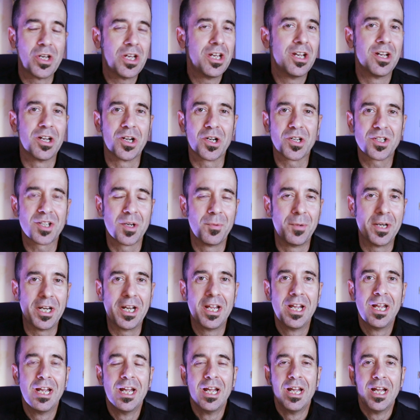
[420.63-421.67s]
years. I mean,
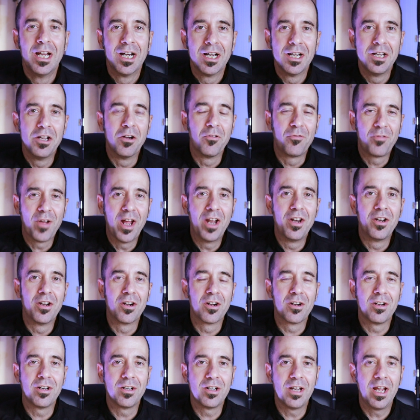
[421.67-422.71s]
Leo
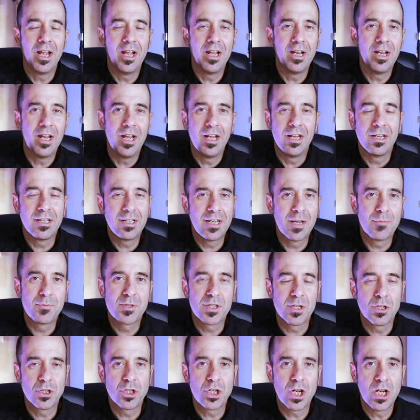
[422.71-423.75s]
Fender and
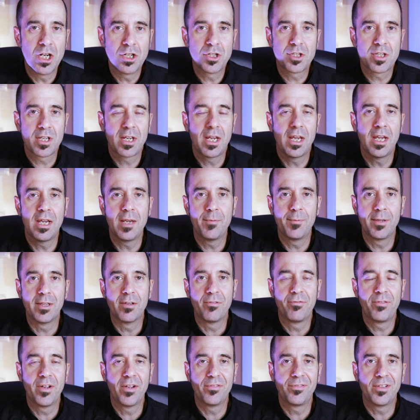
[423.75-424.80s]
Gibson changed the game in the
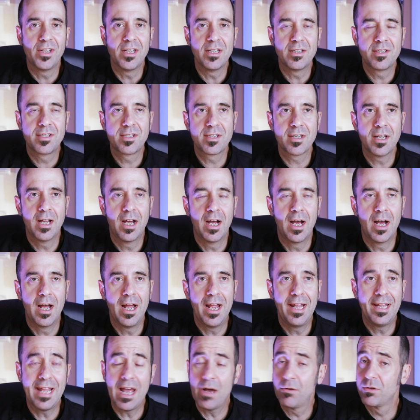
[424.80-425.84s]
50s,
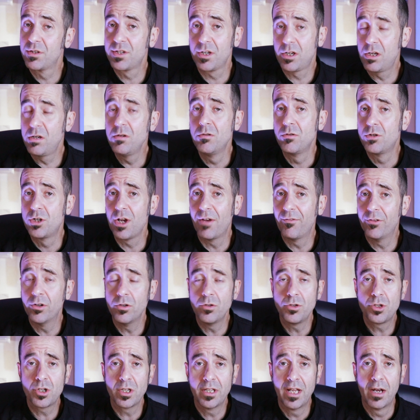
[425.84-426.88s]
and that was a huge
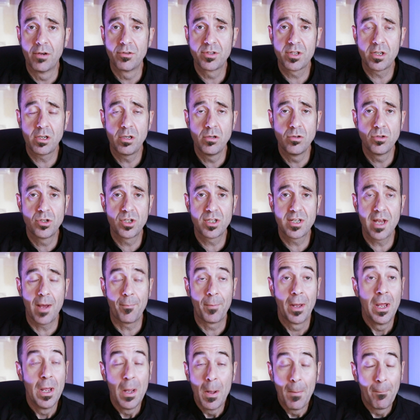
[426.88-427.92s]
evolution. That was a huge
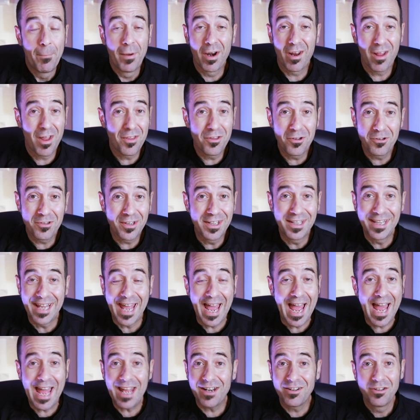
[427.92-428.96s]
step. But other than
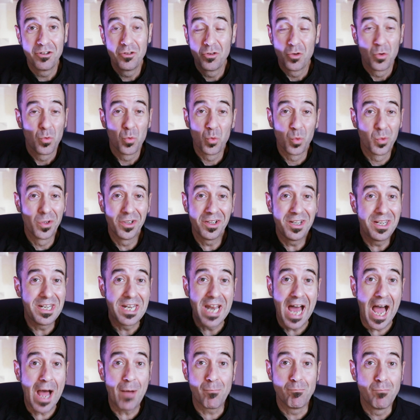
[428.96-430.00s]
that, really
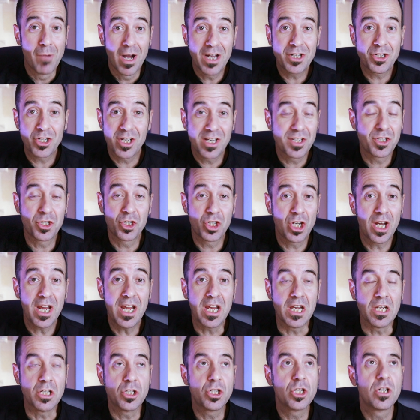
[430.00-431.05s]
not much has
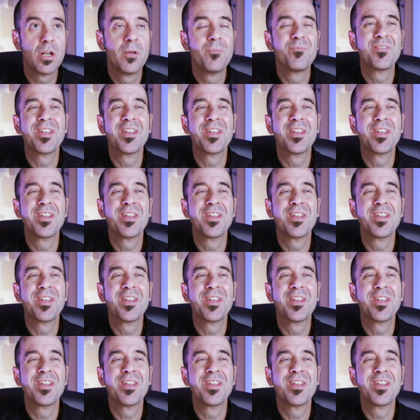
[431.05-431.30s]
changed.